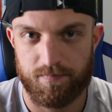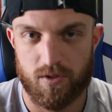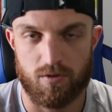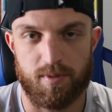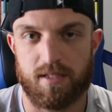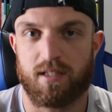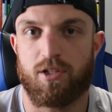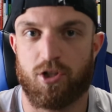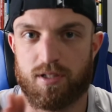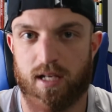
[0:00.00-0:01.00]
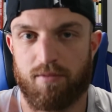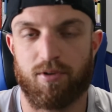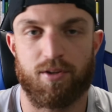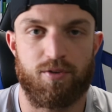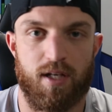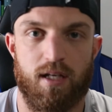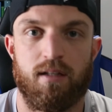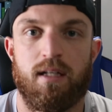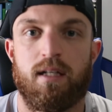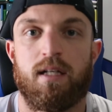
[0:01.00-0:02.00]
So it's basically just every other day
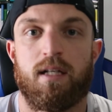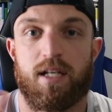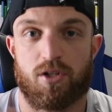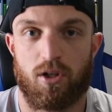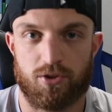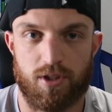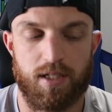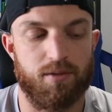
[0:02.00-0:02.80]
is alternating.